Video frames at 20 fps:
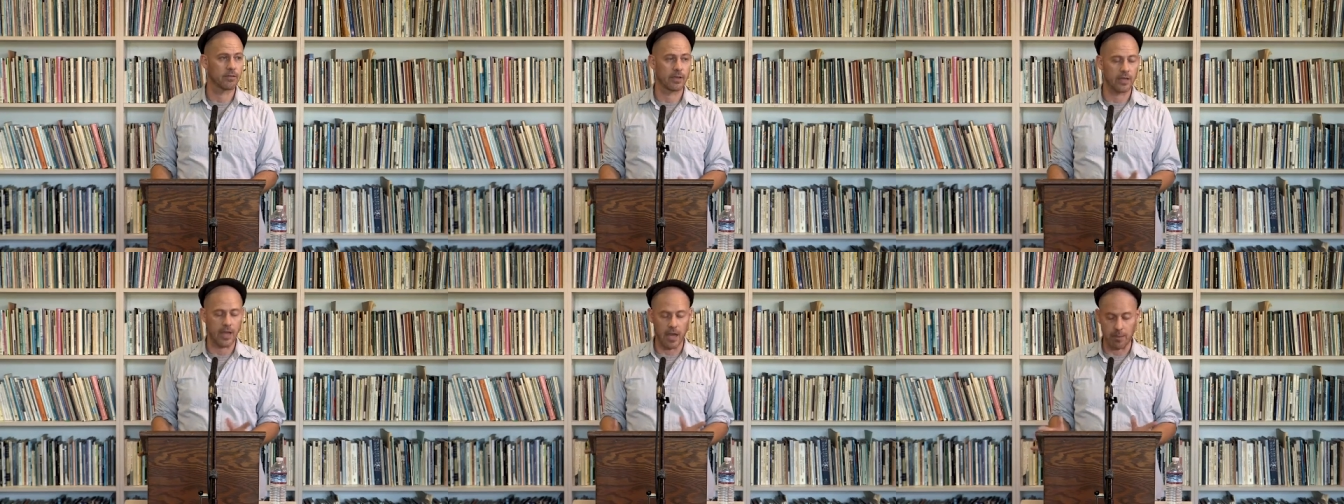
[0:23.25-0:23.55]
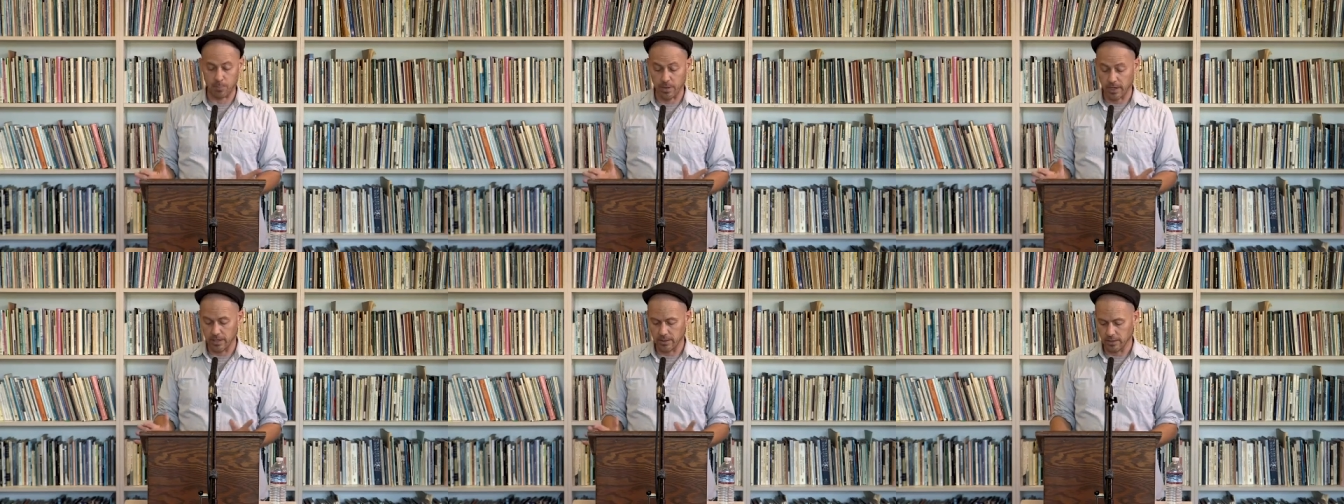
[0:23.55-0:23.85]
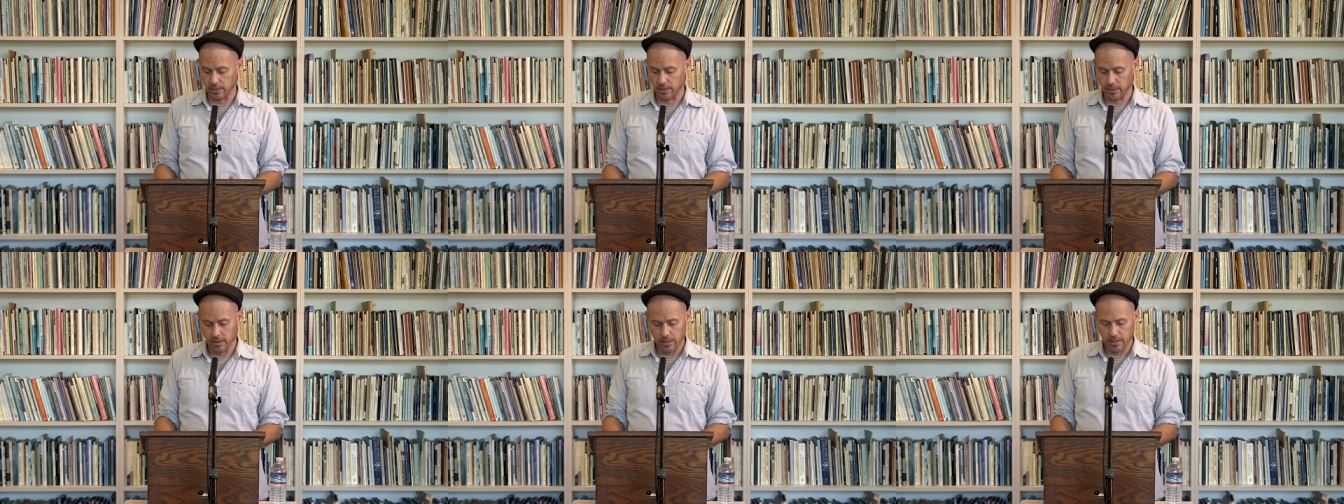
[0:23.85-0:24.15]
can't bite
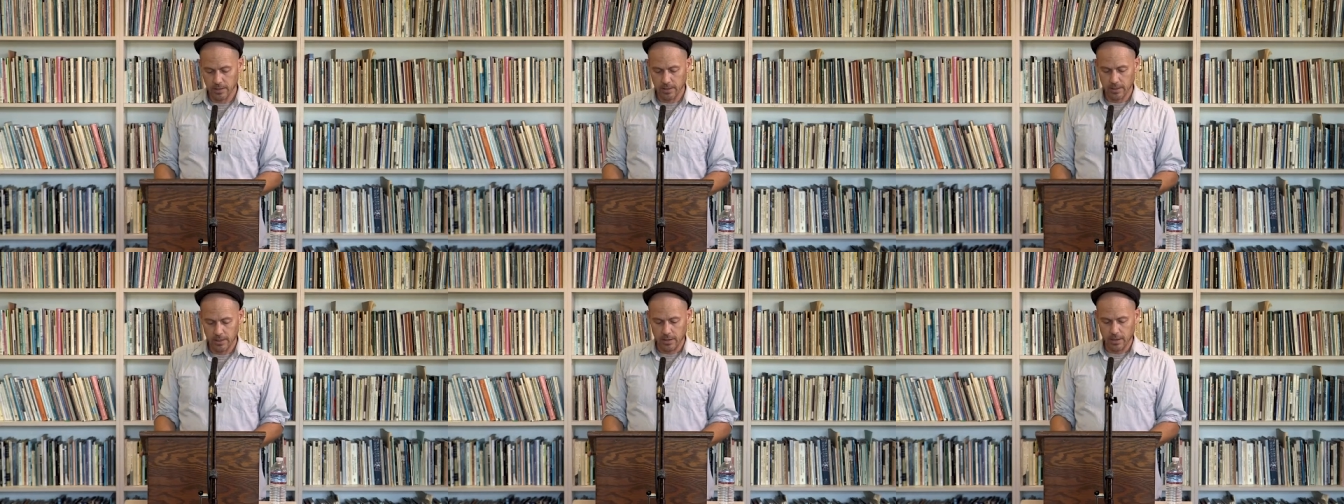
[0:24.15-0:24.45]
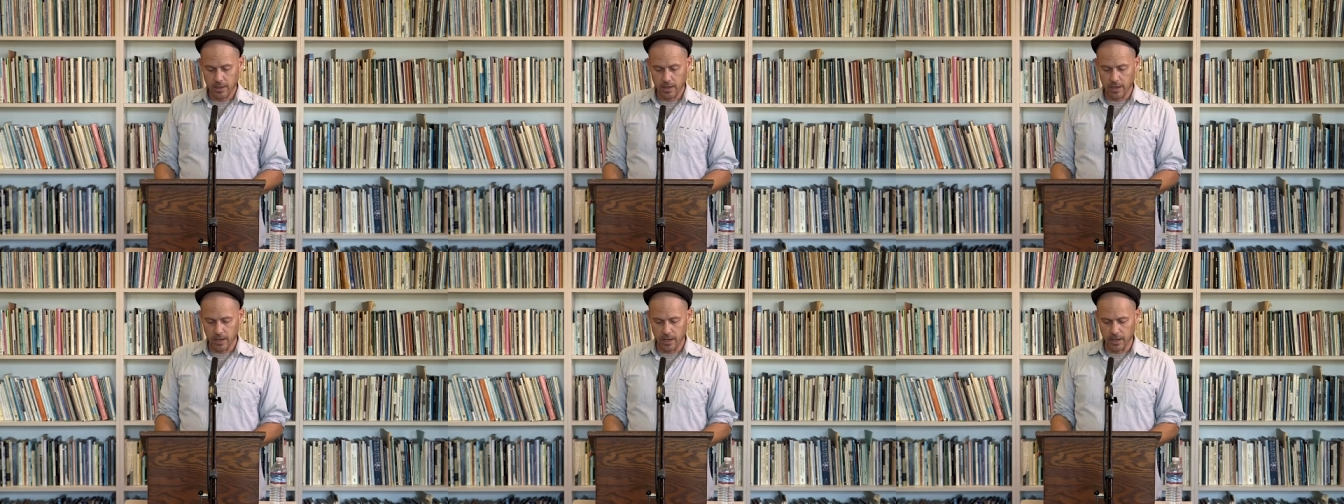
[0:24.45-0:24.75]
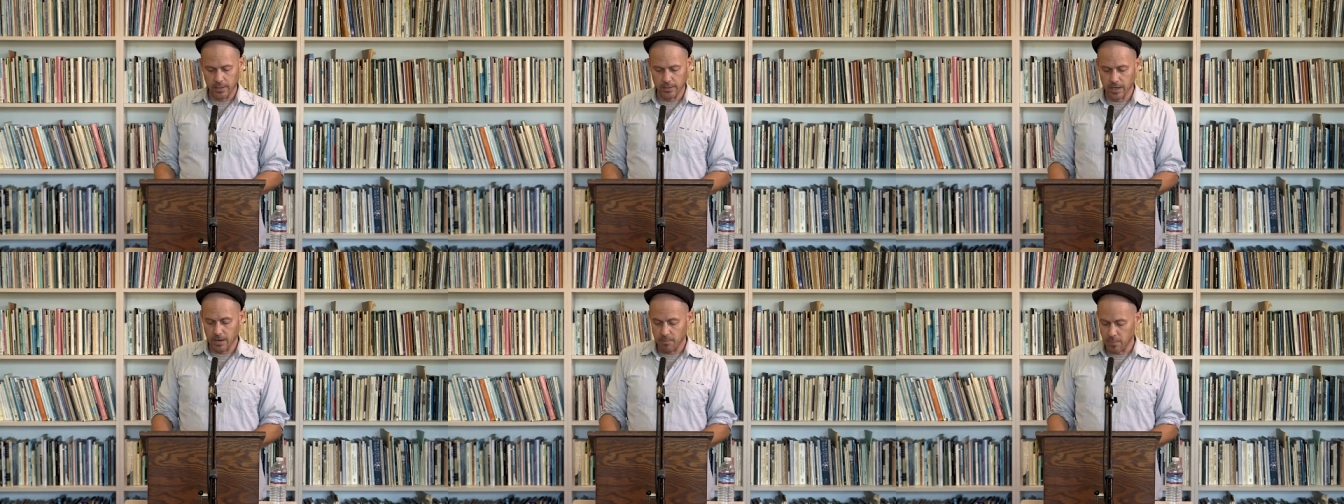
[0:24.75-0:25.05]
you.
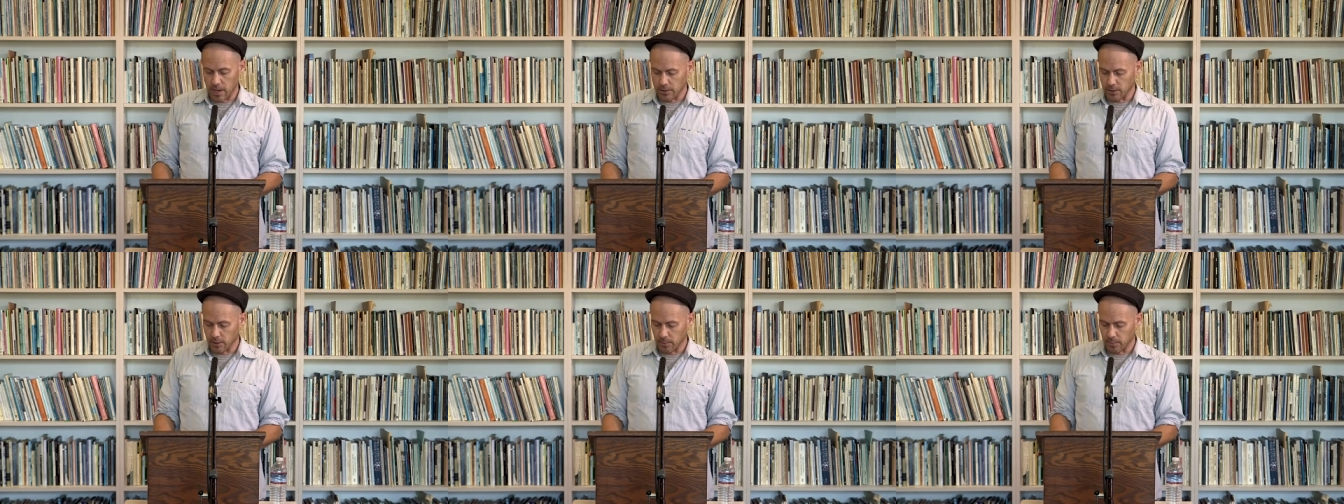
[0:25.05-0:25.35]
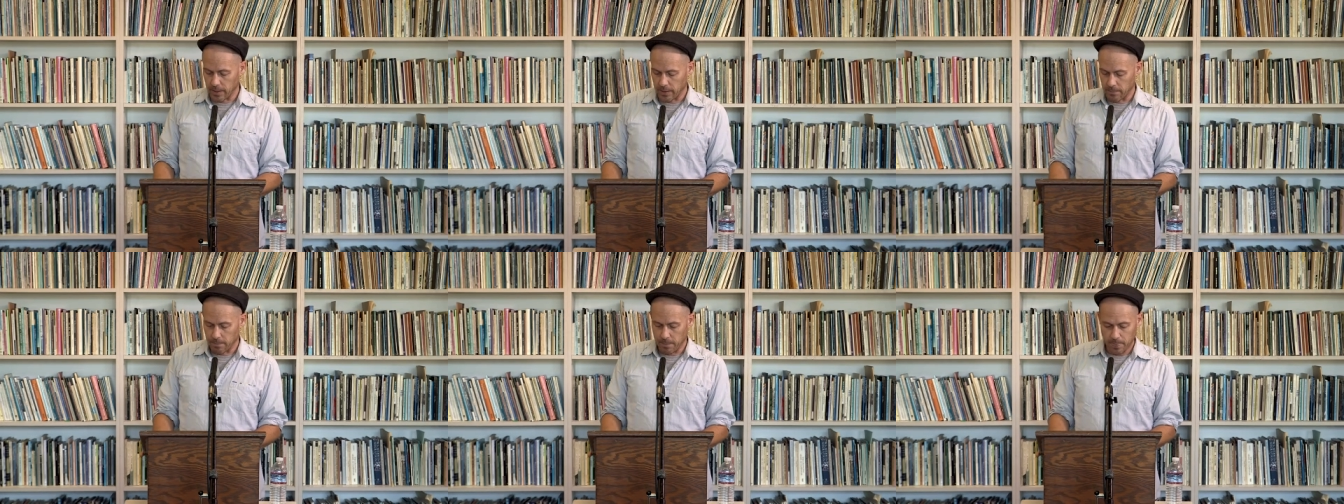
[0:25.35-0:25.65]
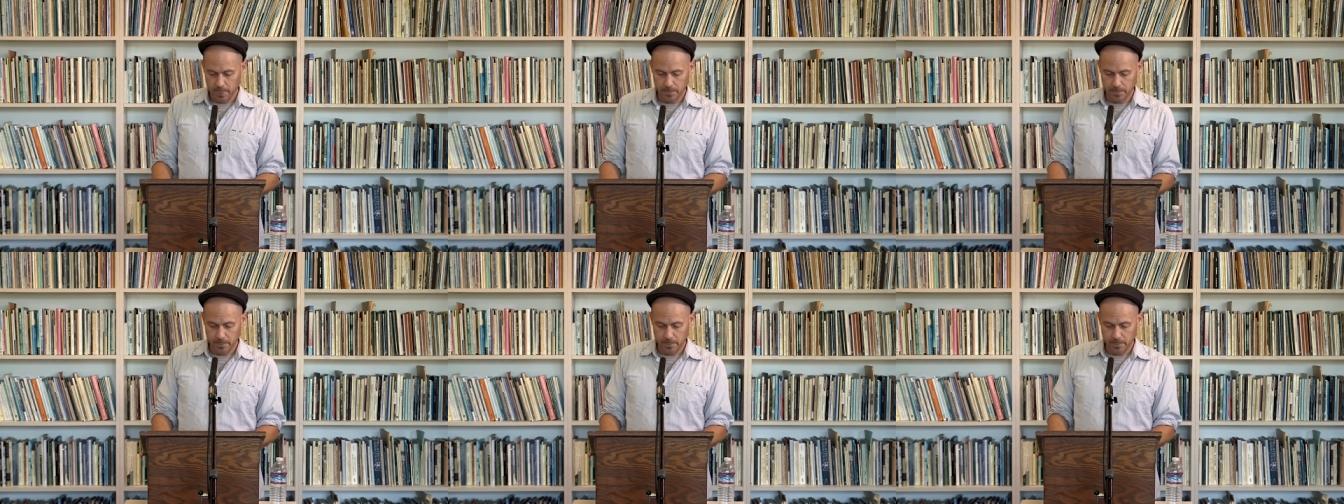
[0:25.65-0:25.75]
Uh, dead men don't bite.